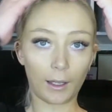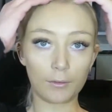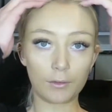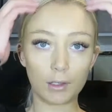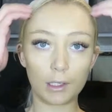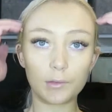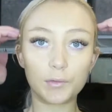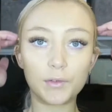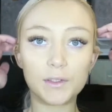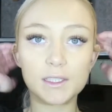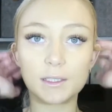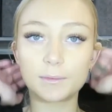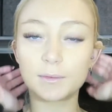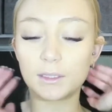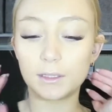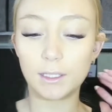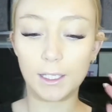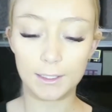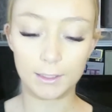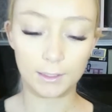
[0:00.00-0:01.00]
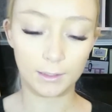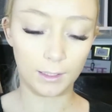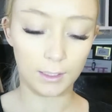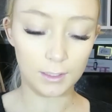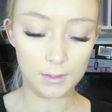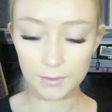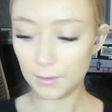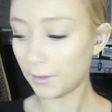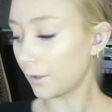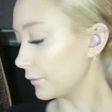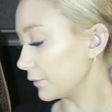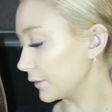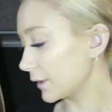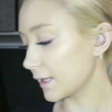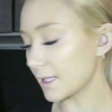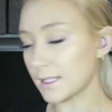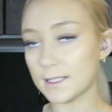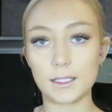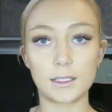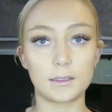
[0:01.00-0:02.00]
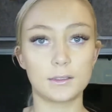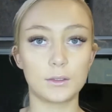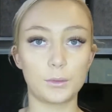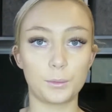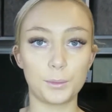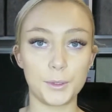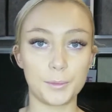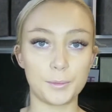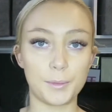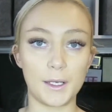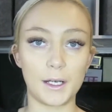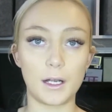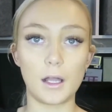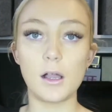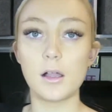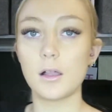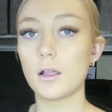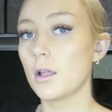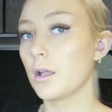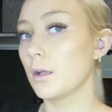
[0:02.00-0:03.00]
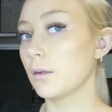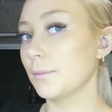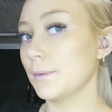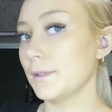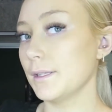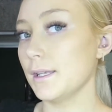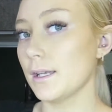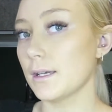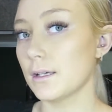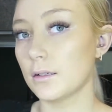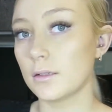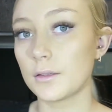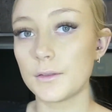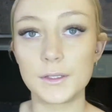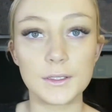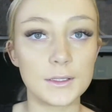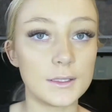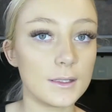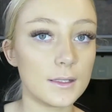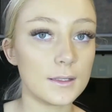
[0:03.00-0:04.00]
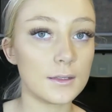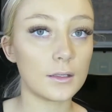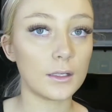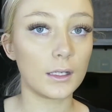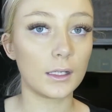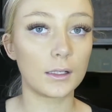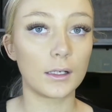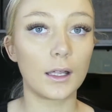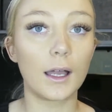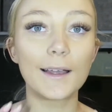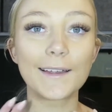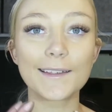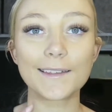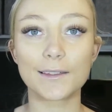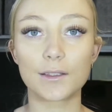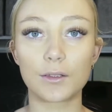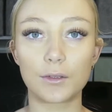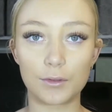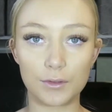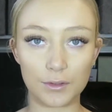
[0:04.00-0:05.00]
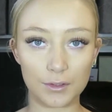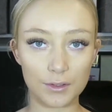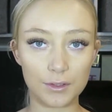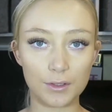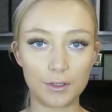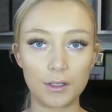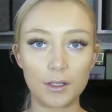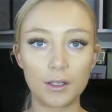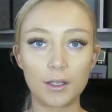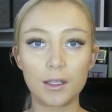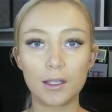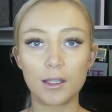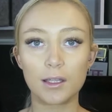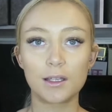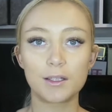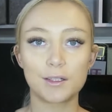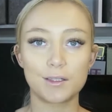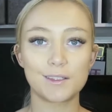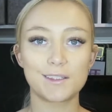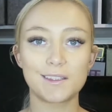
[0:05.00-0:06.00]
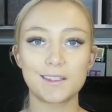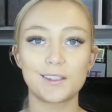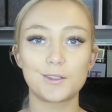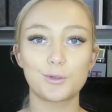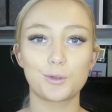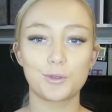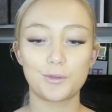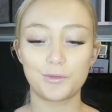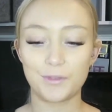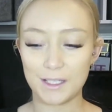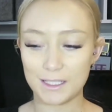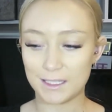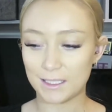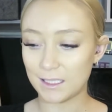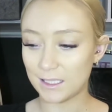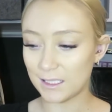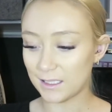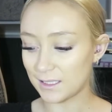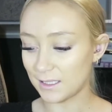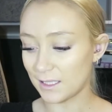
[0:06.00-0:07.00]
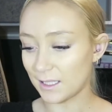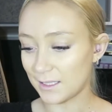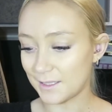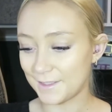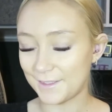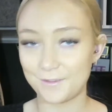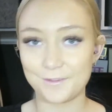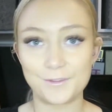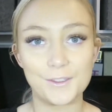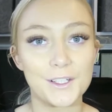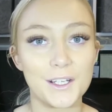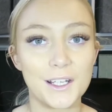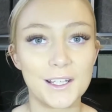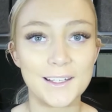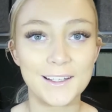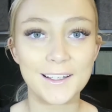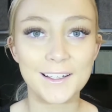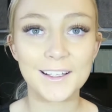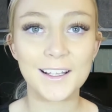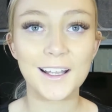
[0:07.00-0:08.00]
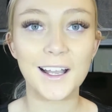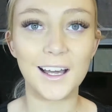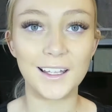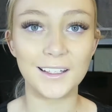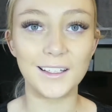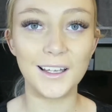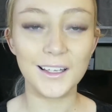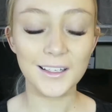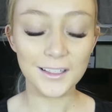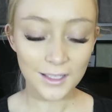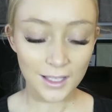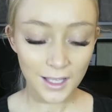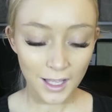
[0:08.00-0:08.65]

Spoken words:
I've kind of fixed up the lighting there, so hopefully that's a little bit better. But yeah, this is looking nice. Don't just ignore the fact that it's a different colour.